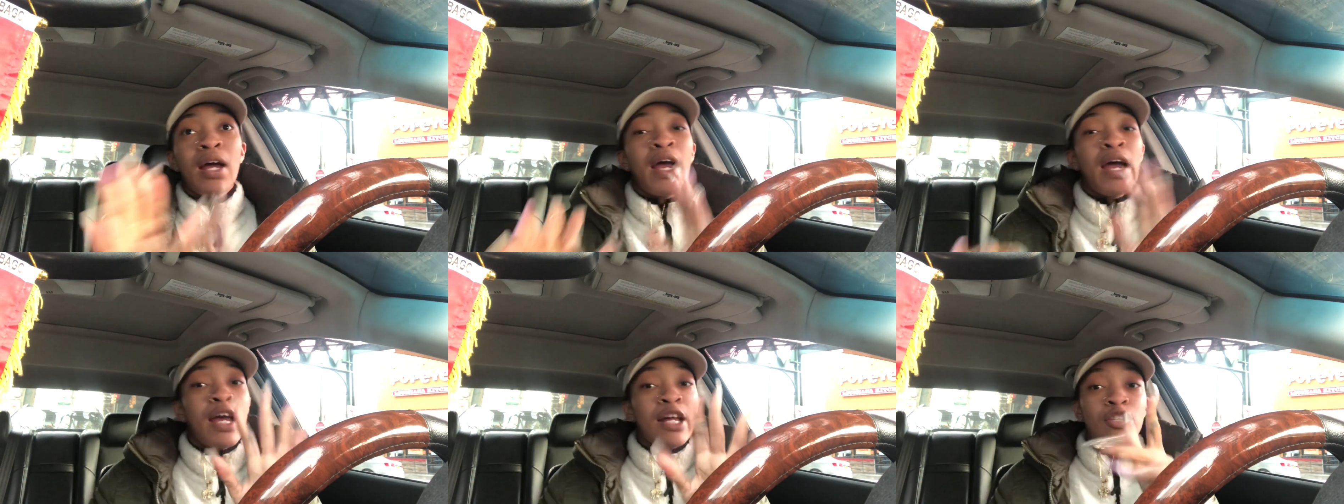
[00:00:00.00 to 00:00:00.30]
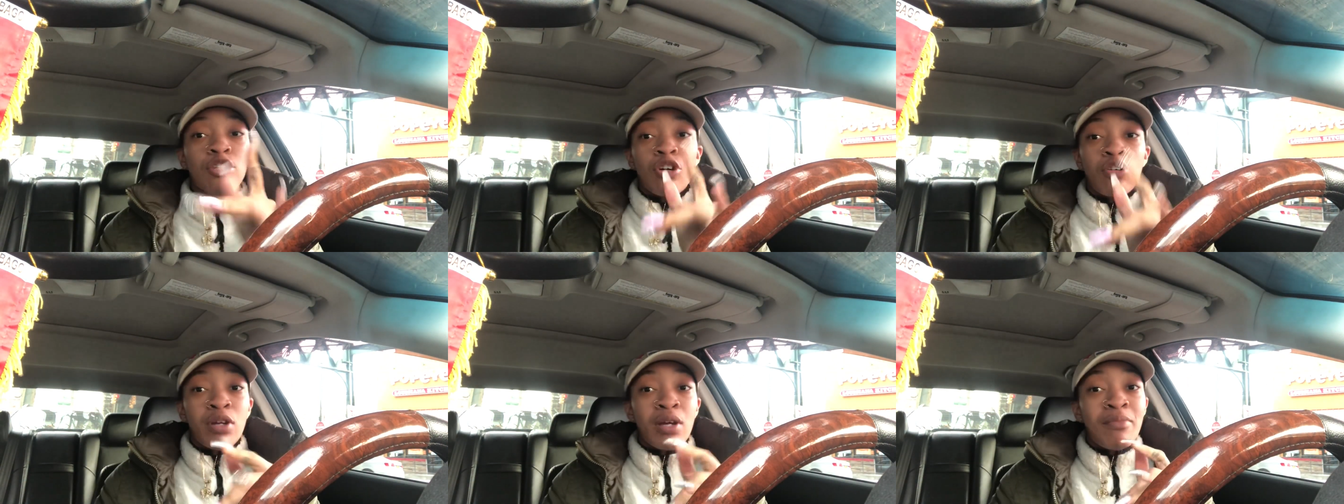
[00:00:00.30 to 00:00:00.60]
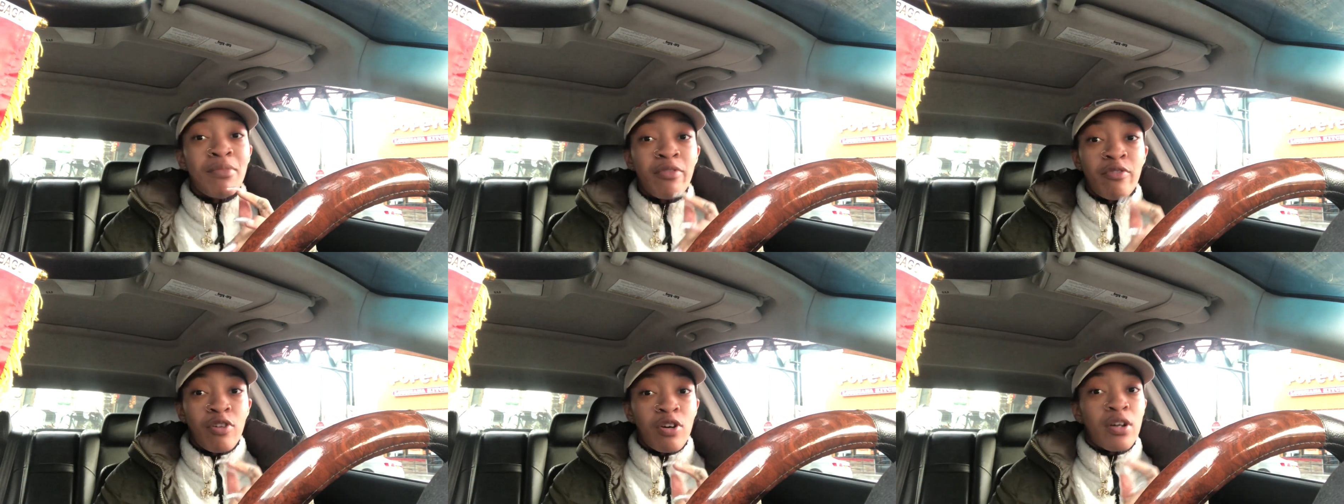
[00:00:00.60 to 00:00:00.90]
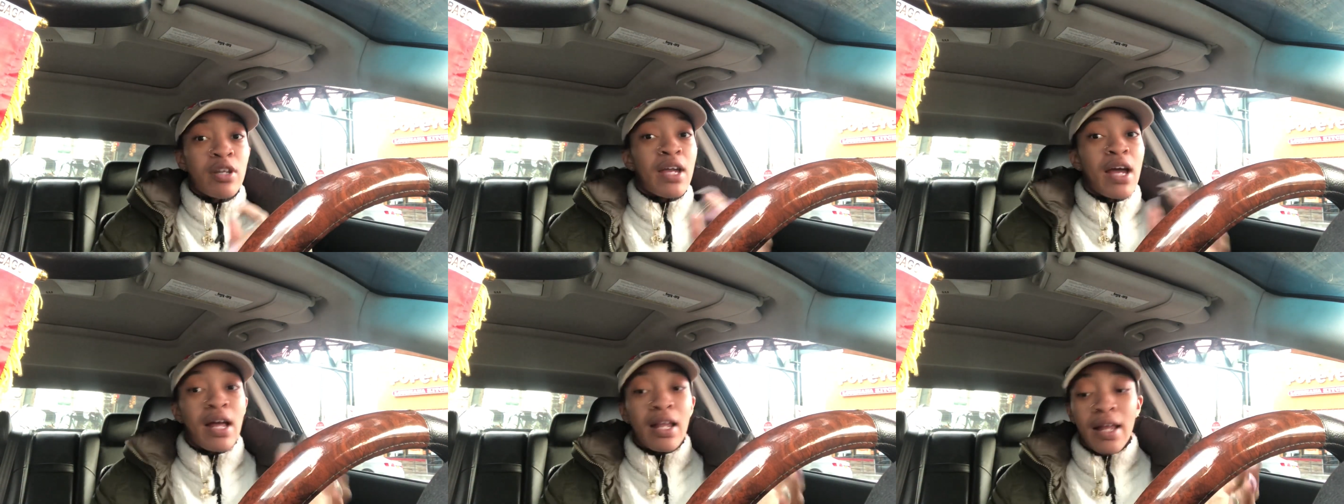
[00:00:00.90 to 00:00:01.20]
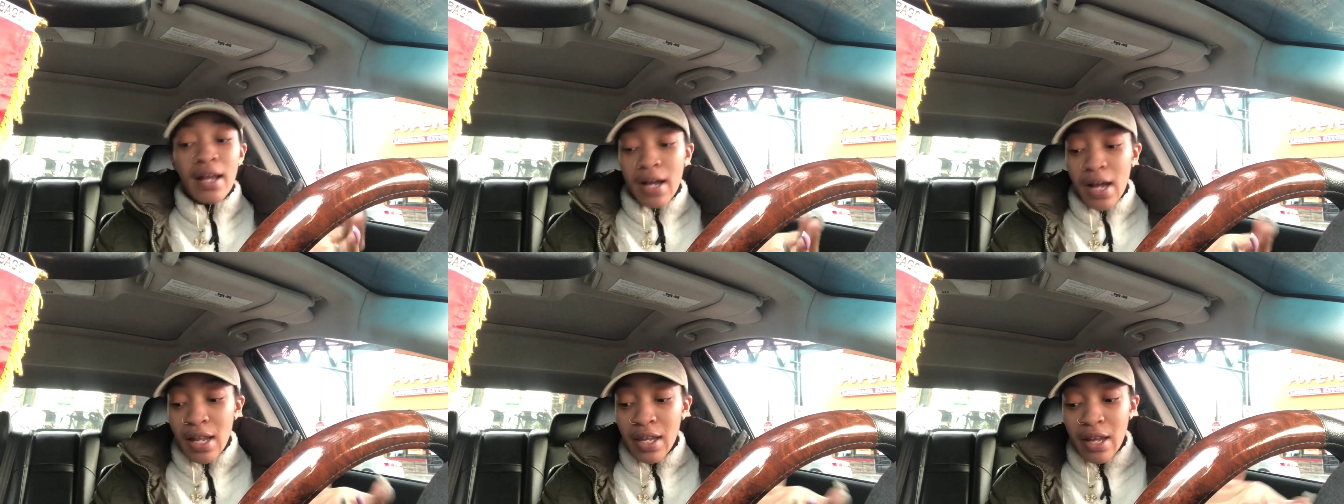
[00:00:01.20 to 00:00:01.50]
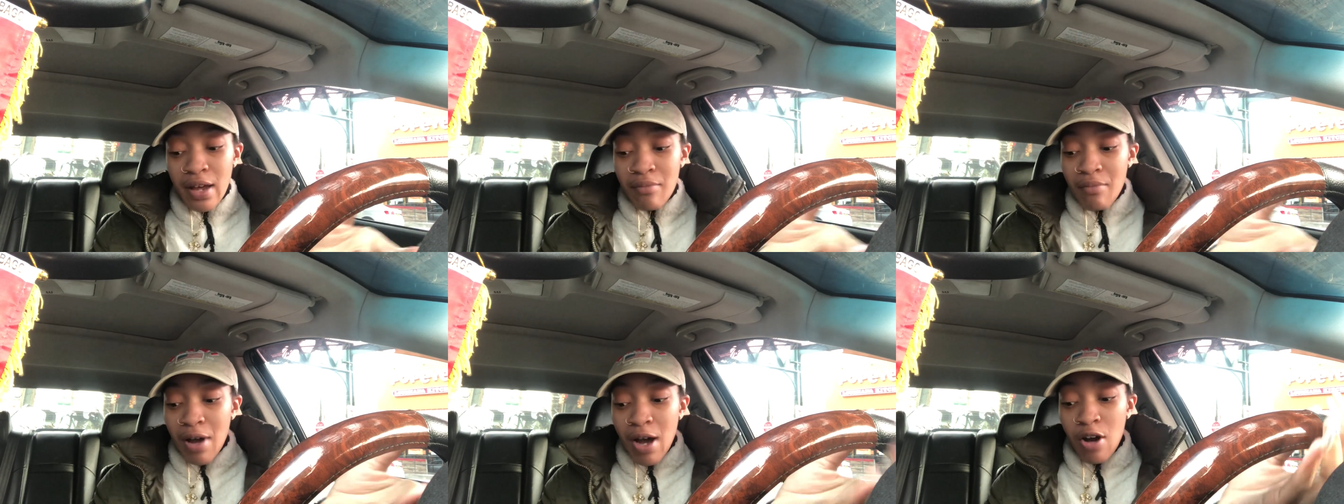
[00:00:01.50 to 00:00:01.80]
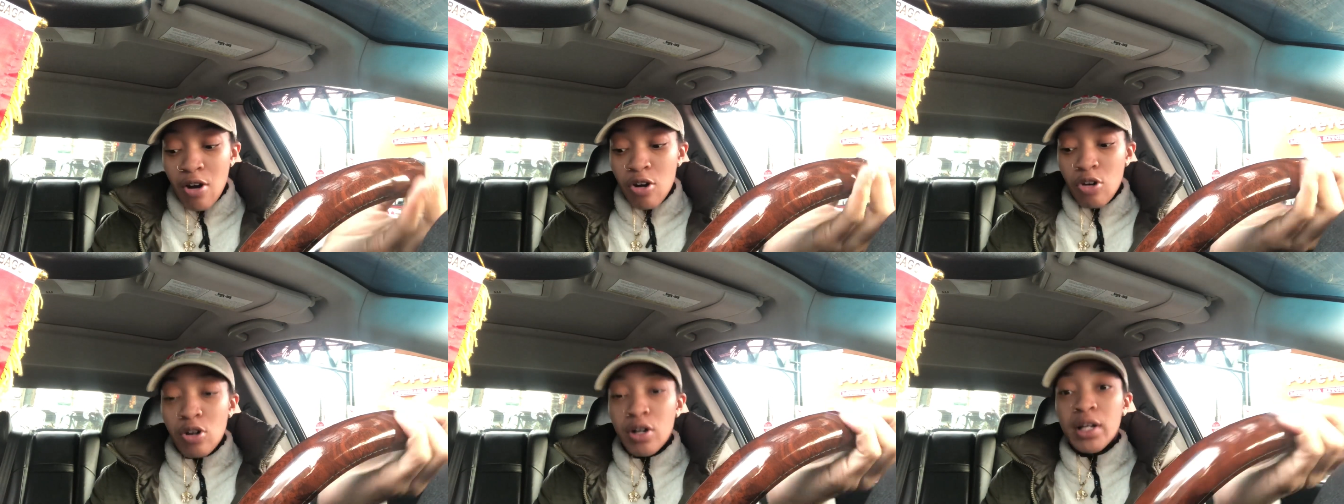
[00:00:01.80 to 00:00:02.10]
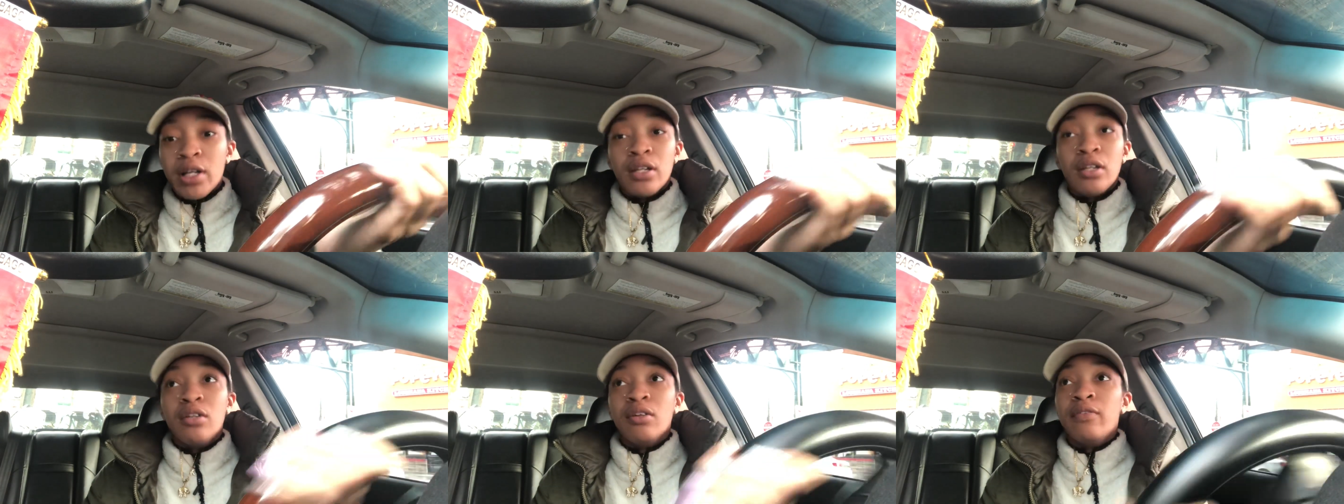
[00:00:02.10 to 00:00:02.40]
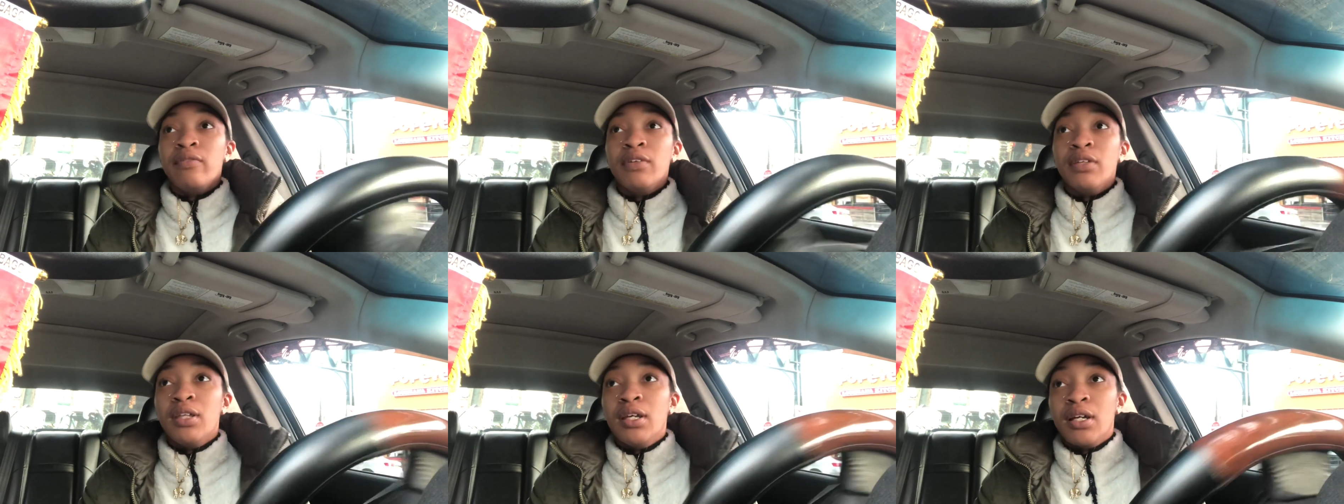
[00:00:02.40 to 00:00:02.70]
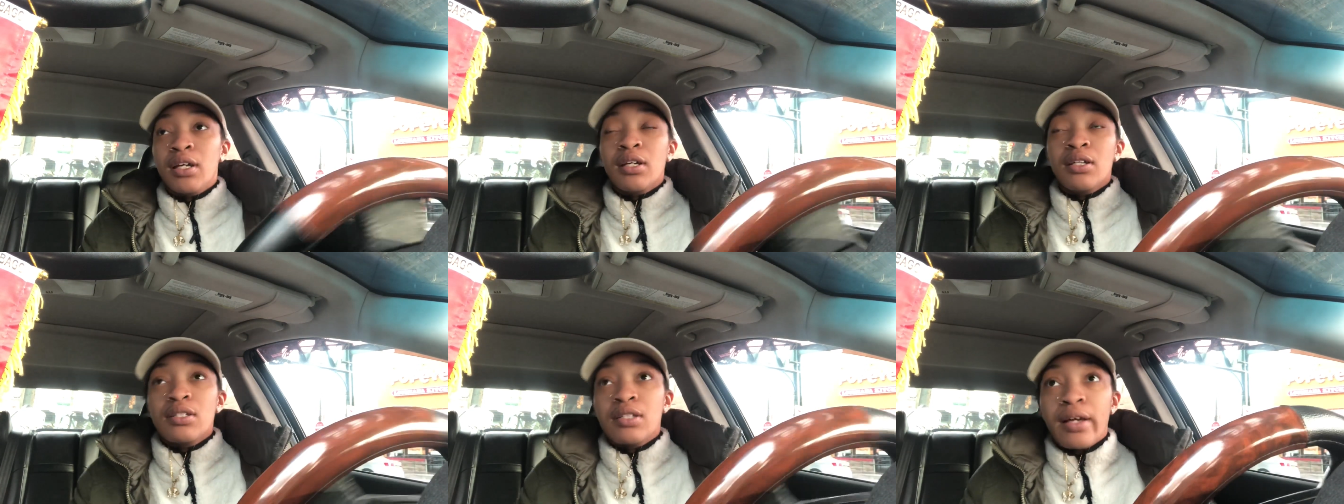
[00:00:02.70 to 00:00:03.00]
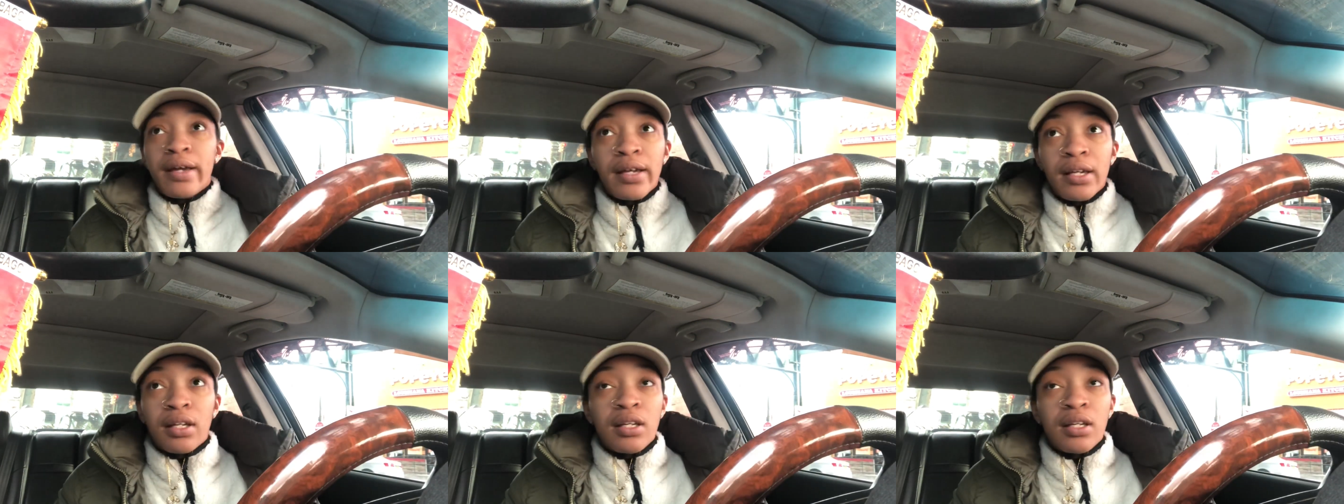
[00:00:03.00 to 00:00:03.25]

And don't get me wrong, y'all. Like, I love my old hood and everything because, like,